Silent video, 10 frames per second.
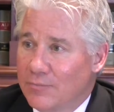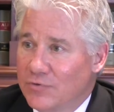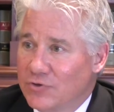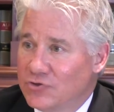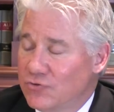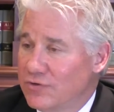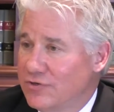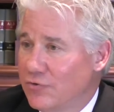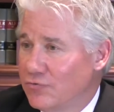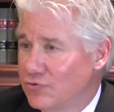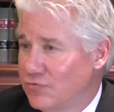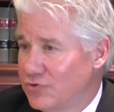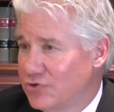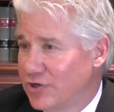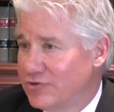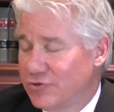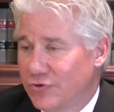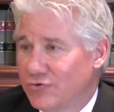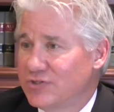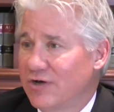You certainly don't do the judge or
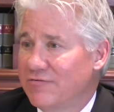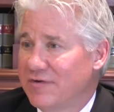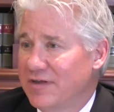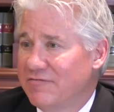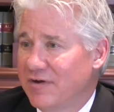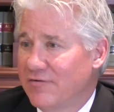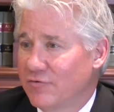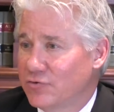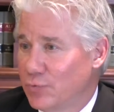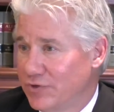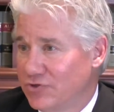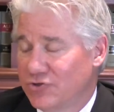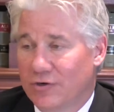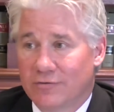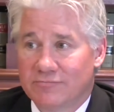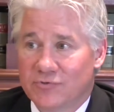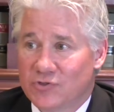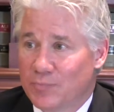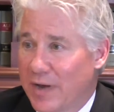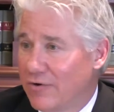yourself any favors when you start
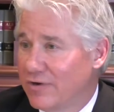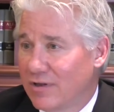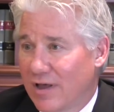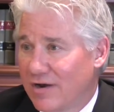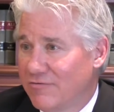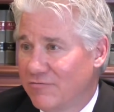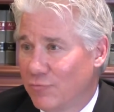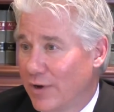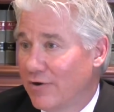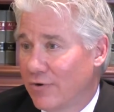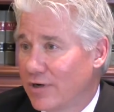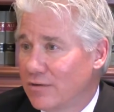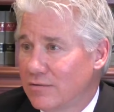spouting a lot of rhetoric.